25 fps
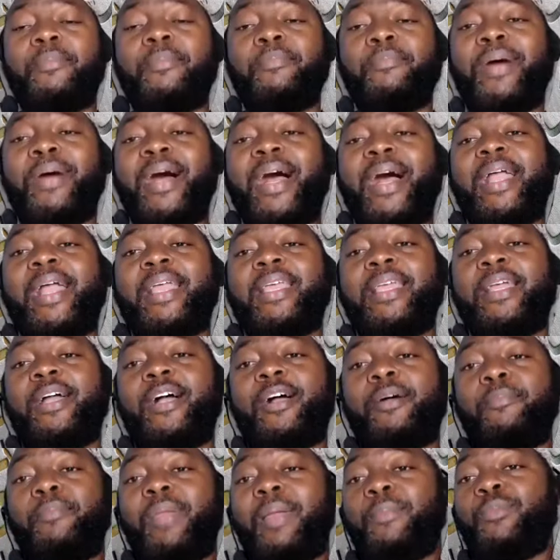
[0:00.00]
by
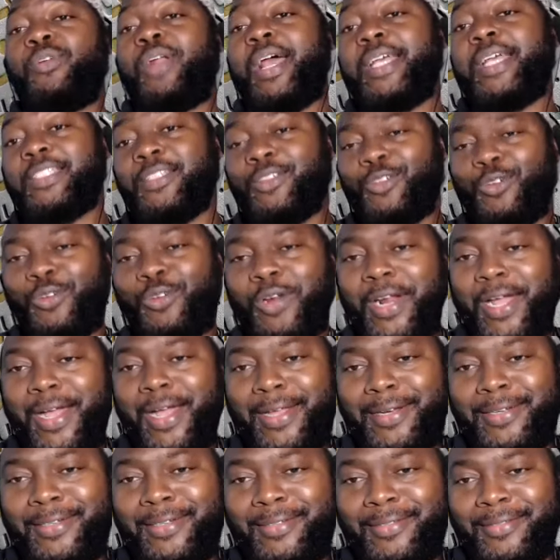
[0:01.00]
memorizing
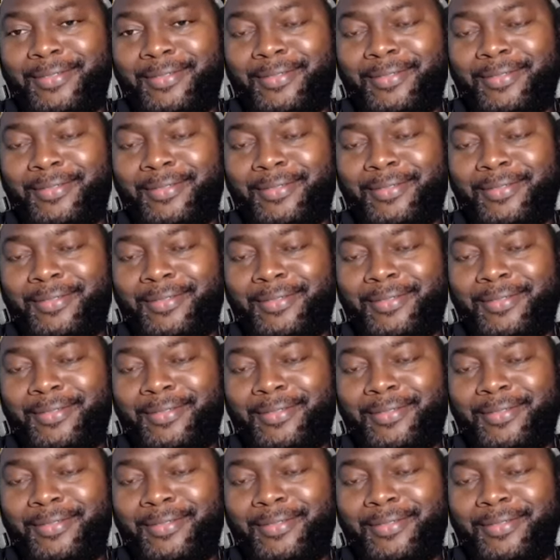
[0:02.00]
Quran,